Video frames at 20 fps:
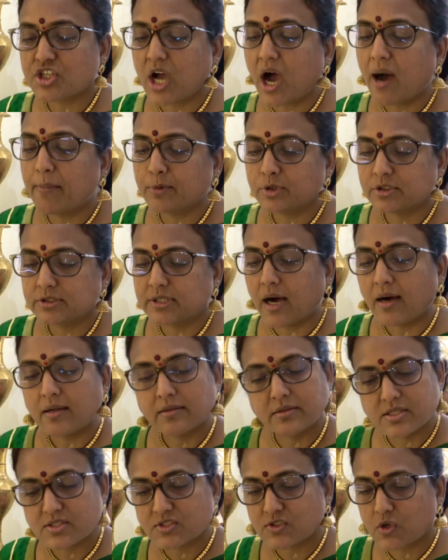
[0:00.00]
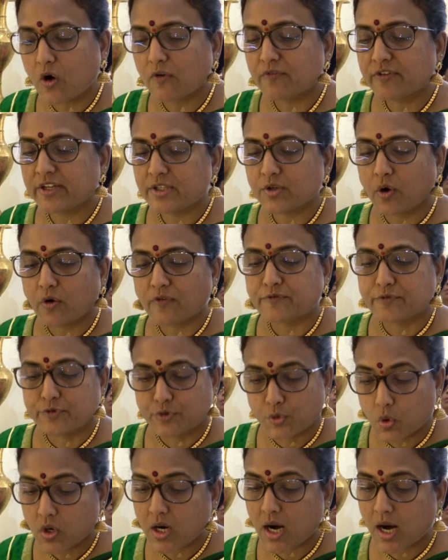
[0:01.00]
Chamunda, the sovereign of
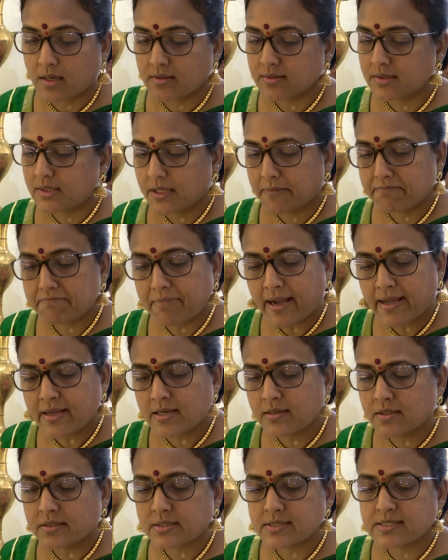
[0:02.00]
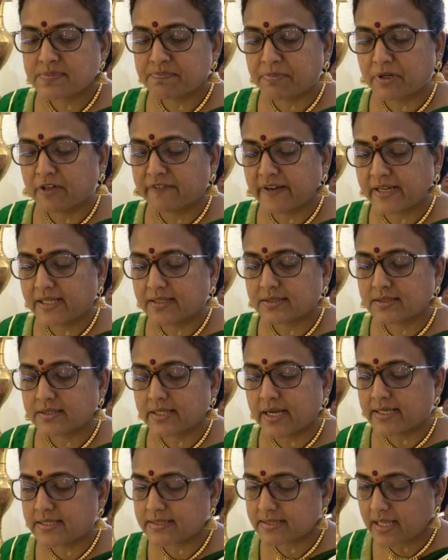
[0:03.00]
yoga. By her is pervaded
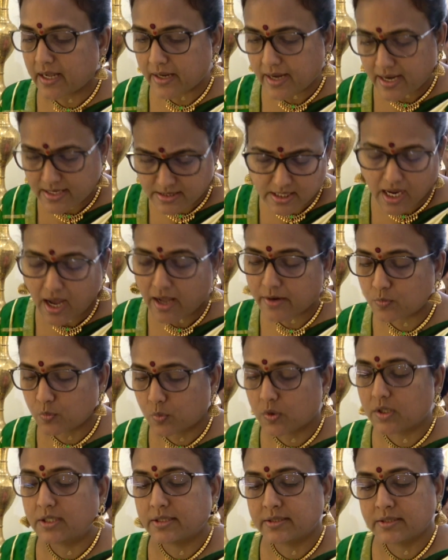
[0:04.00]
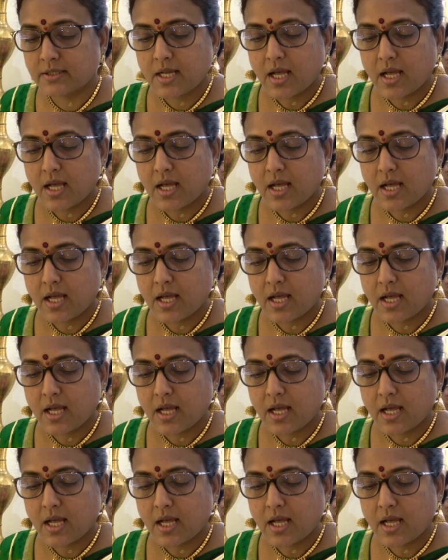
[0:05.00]
the entire world,